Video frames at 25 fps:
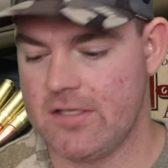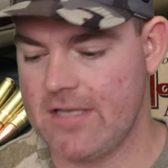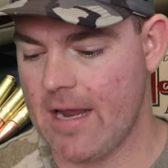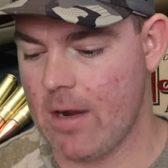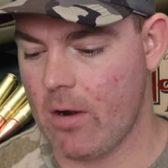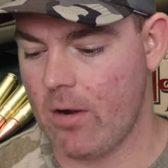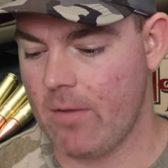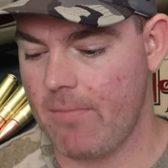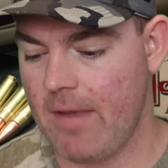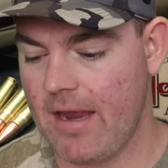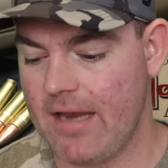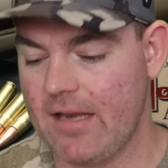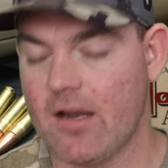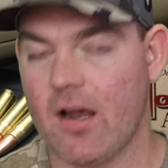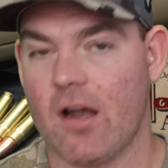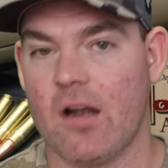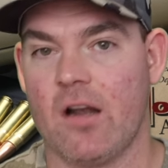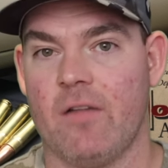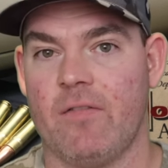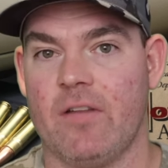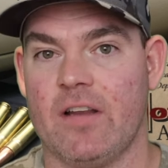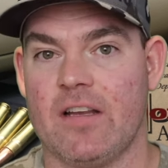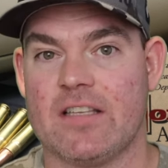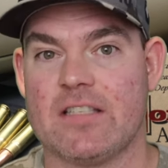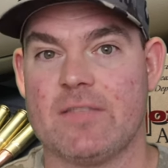Now, it may not
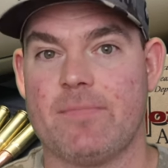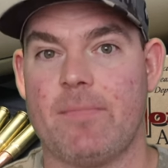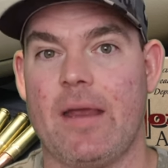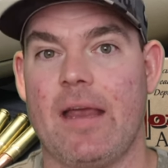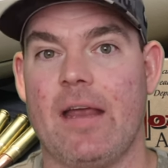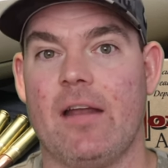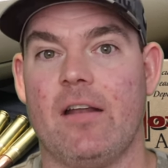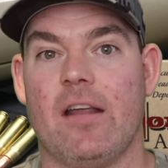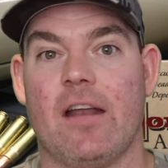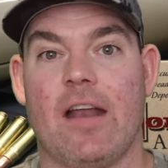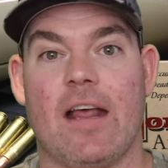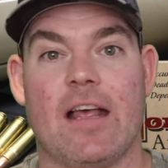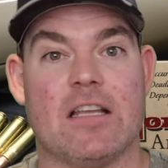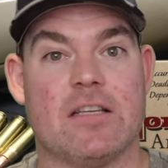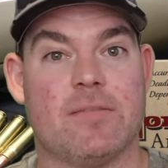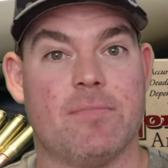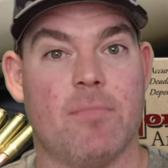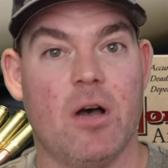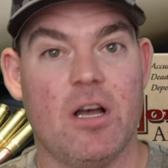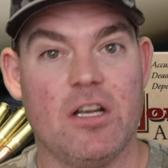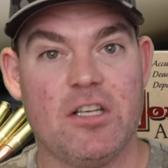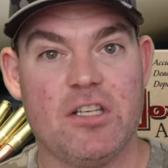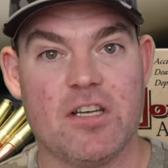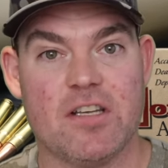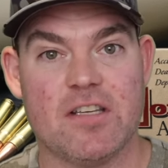have expanded as
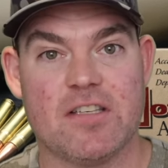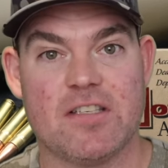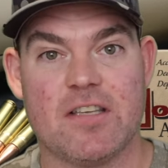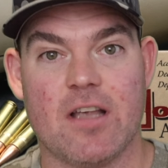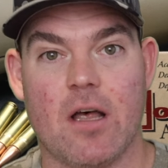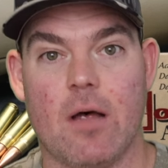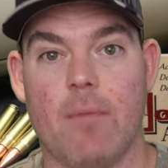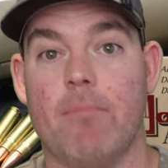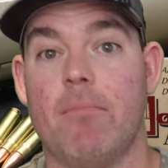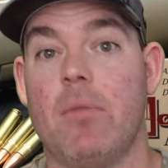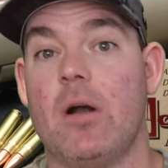much as some,